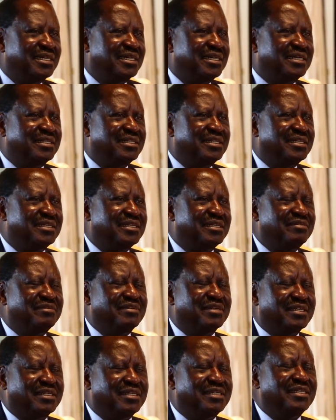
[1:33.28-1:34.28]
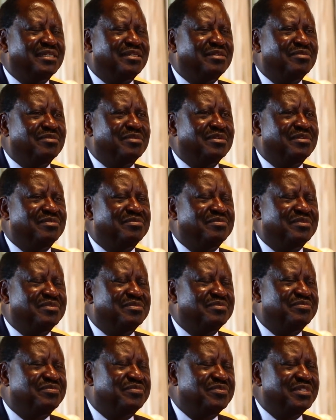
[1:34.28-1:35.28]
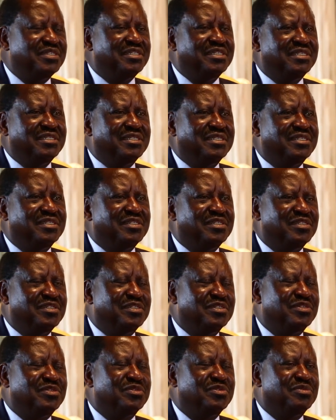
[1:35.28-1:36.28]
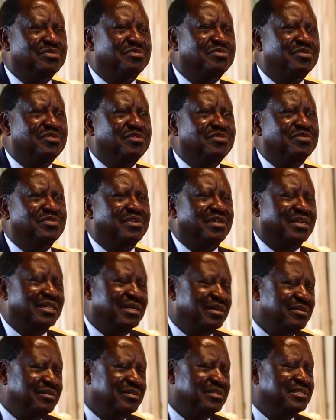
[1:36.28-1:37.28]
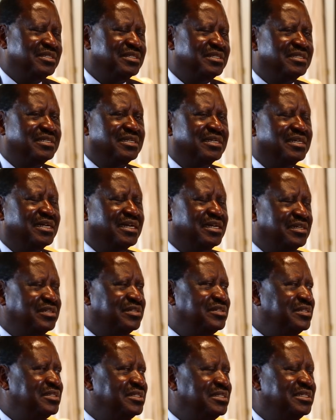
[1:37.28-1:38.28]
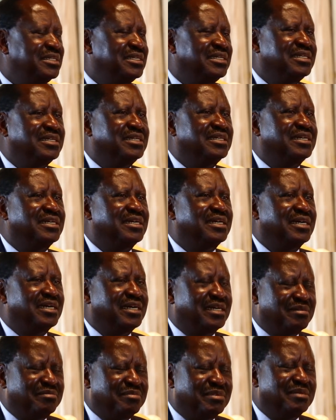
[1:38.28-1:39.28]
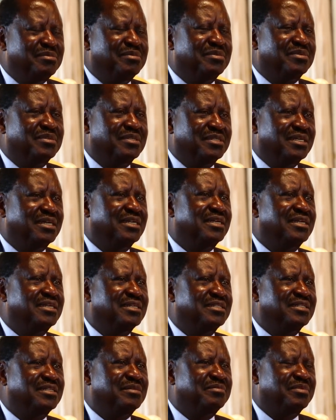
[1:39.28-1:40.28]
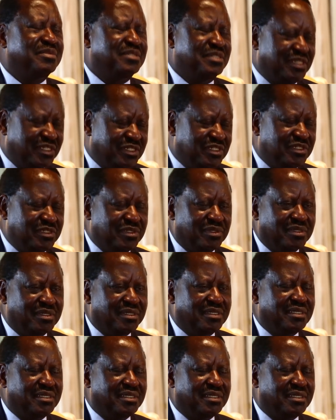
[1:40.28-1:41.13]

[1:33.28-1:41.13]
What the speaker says: That every Kenyan will be free to move around the country and be able to realize their potential.